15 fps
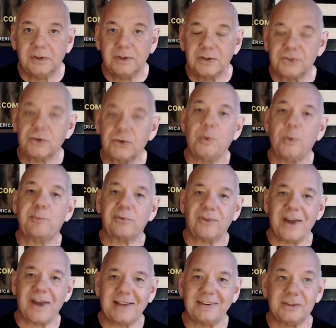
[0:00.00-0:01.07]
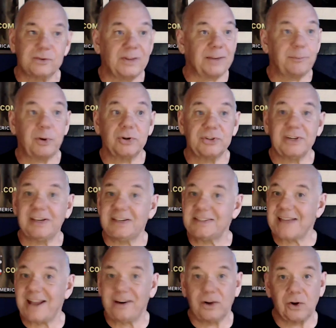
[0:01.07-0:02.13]
So we practice. That person gets
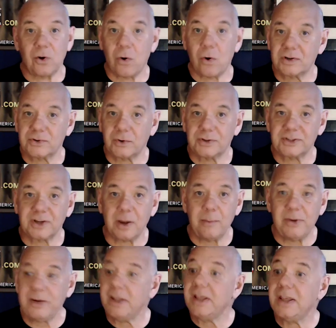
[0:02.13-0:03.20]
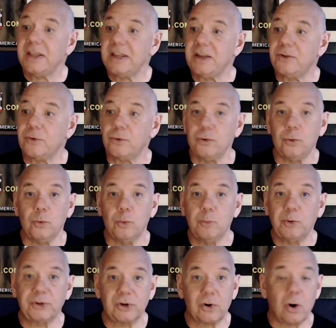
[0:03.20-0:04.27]
out of the car and starts coming. Either you
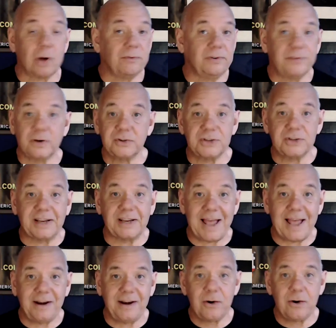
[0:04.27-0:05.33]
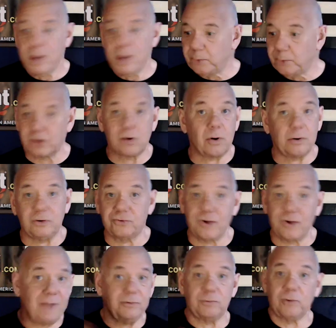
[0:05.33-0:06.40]
put the car in reverse and get out of there, put the car in
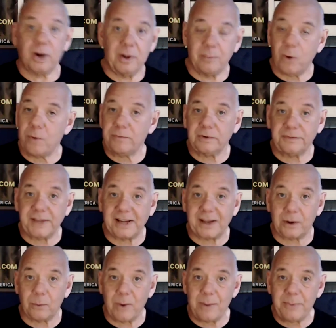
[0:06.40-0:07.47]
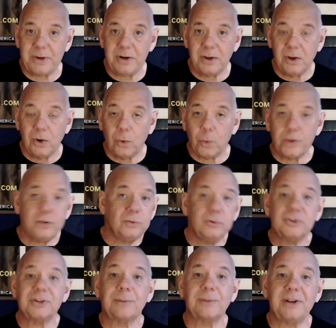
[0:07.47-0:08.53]
drive and run them over if they got a weapon, or you do
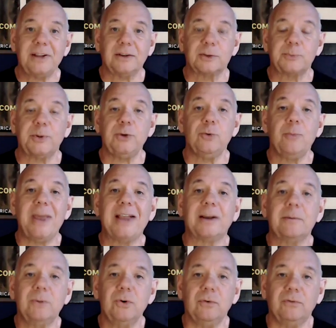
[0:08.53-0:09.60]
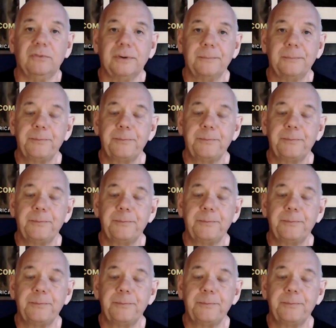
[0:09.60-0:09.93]
something else, but you make a move.